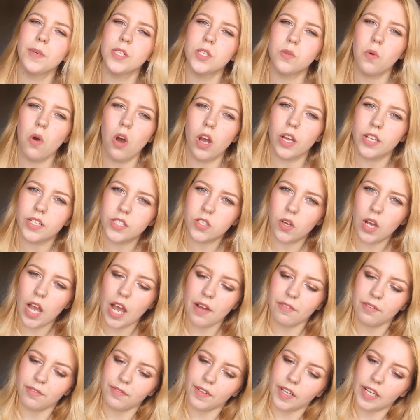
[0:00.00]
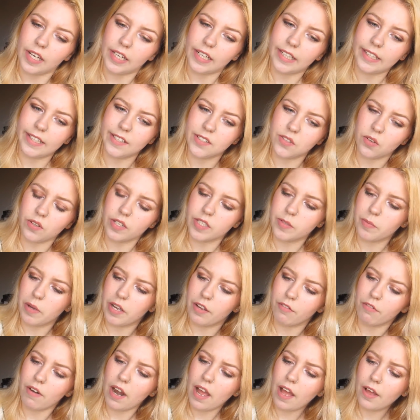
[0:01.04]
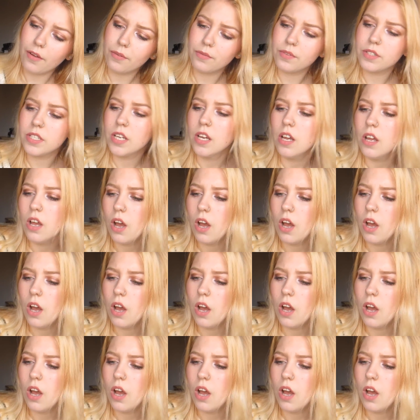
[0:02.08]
twice, so I have a feeling he's on his way round.